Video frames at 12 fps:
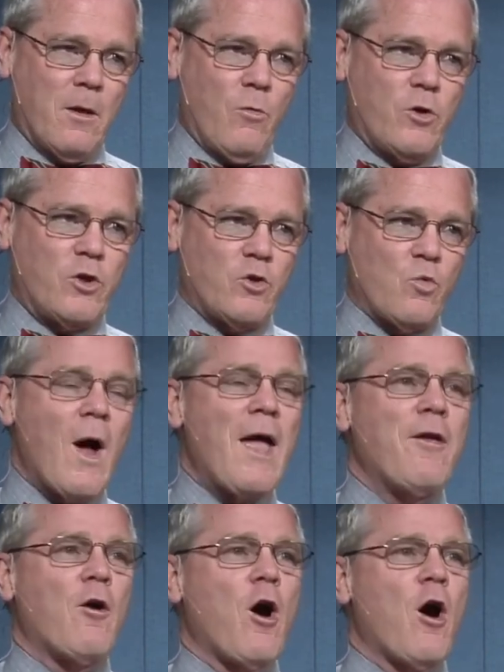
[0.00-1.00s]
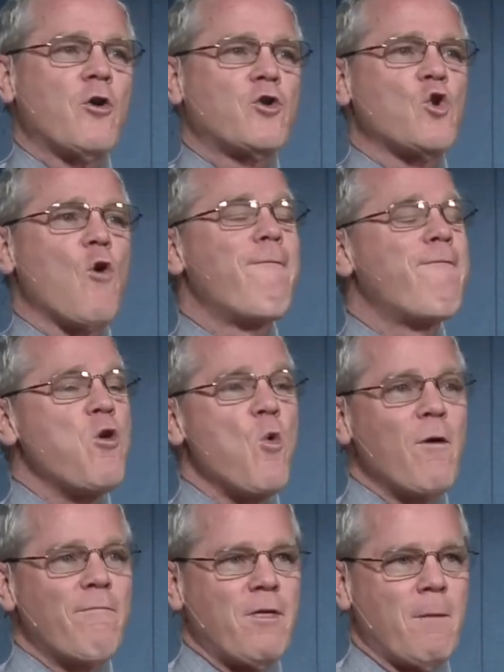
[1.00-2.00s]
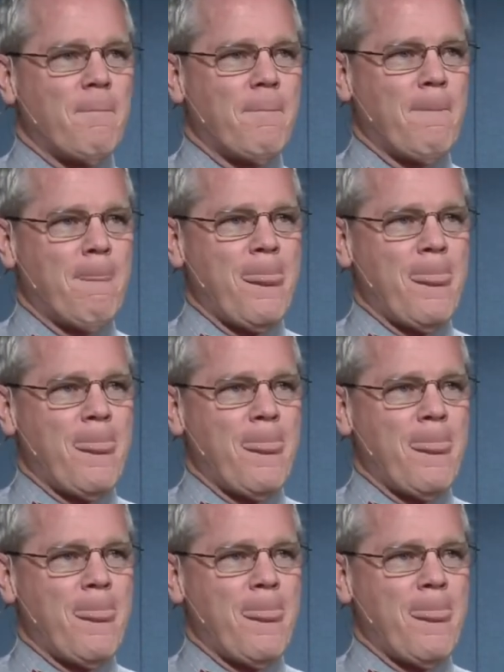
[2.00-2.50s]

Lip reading: which is why there are so few of them.